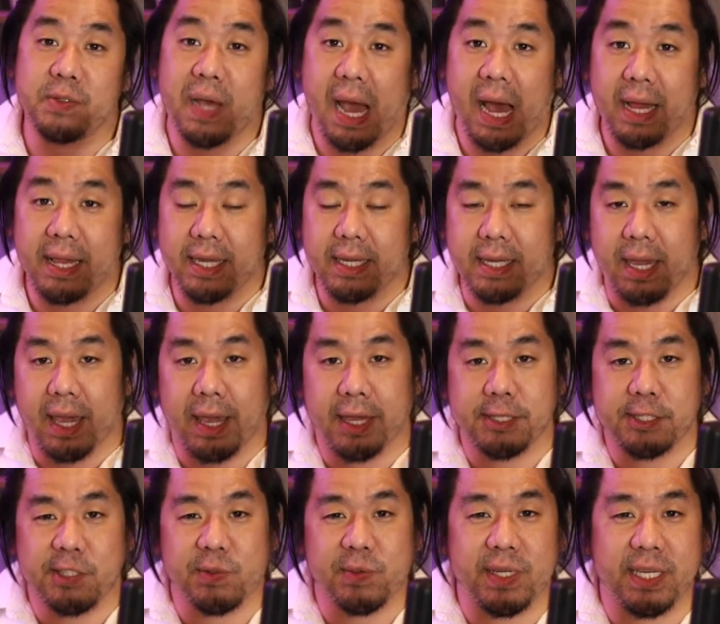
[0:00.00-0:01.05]
to
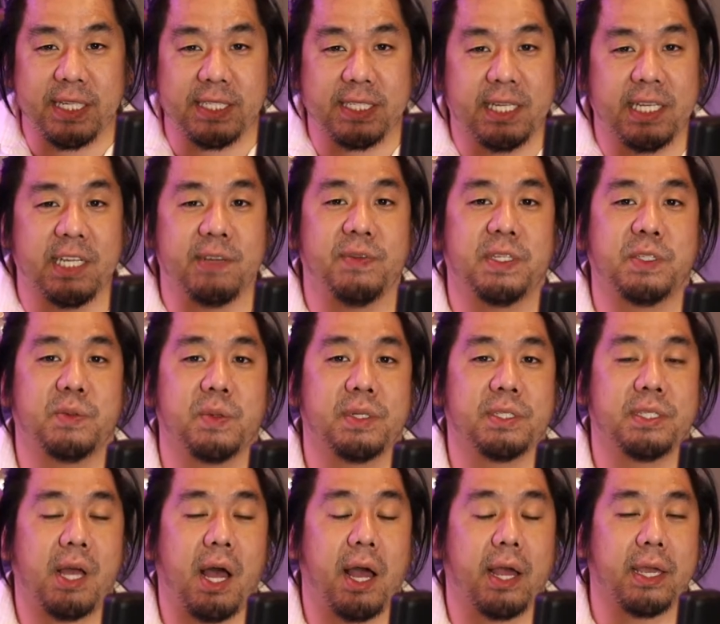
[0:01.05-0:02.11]
allocate to each individual
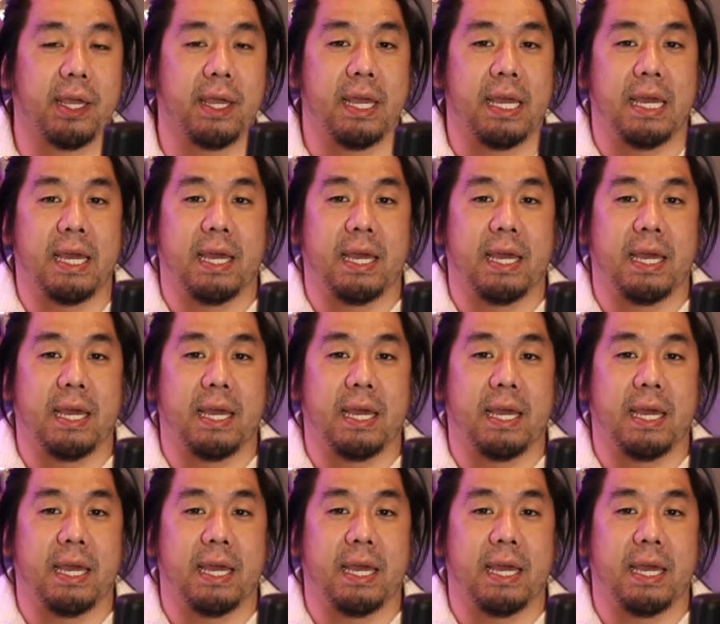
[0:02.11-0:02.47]
stock.